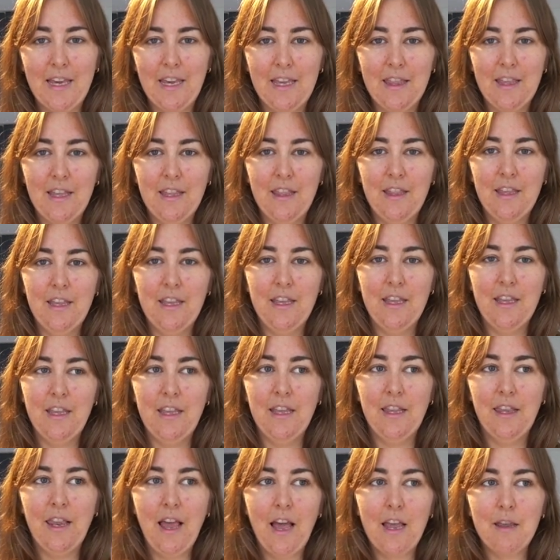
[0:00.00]
either the
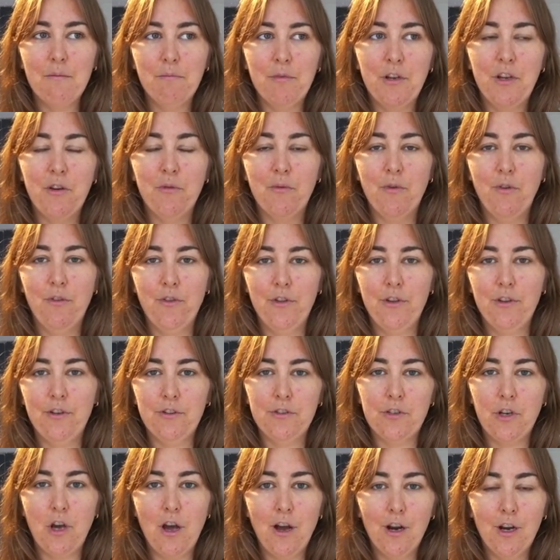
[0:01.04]
light blue or the
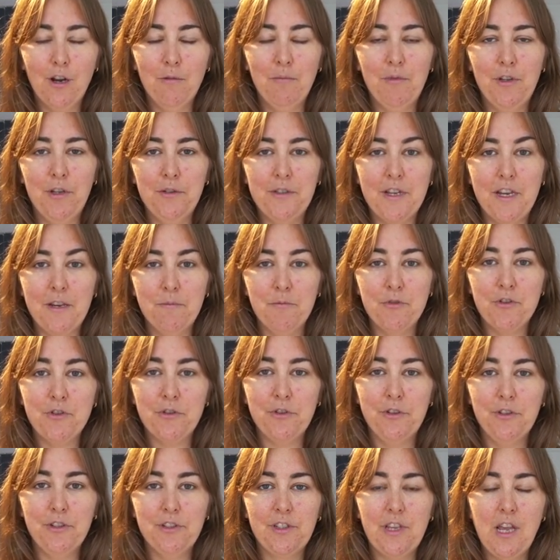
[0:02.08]
darker blue denim
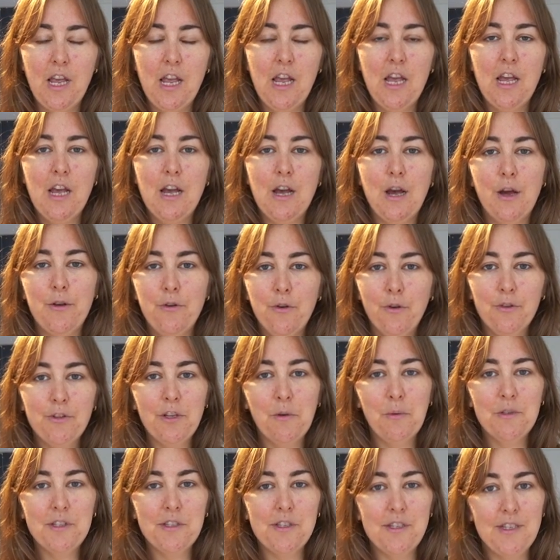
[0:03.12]
shorts, and also
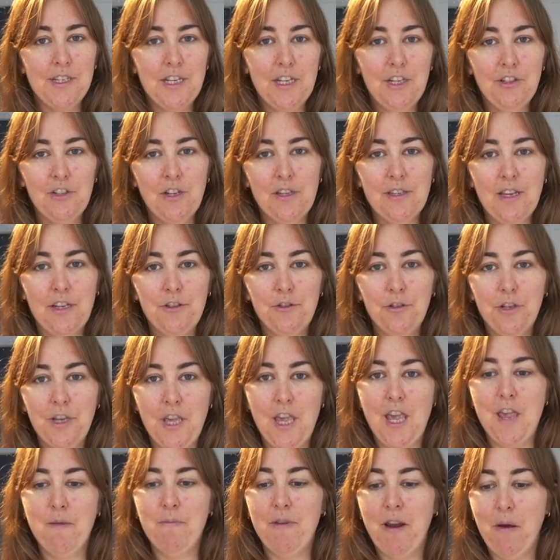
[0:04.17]
which of the t-shirts I should keep.